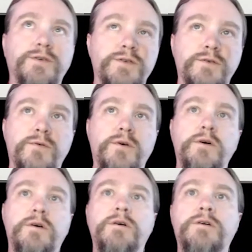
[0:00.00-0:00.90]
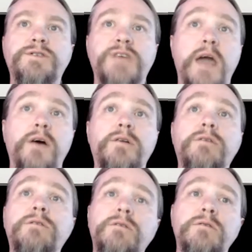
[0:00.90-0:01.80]
to scale,
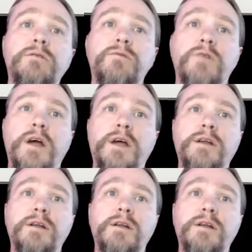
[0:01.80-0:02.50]
right?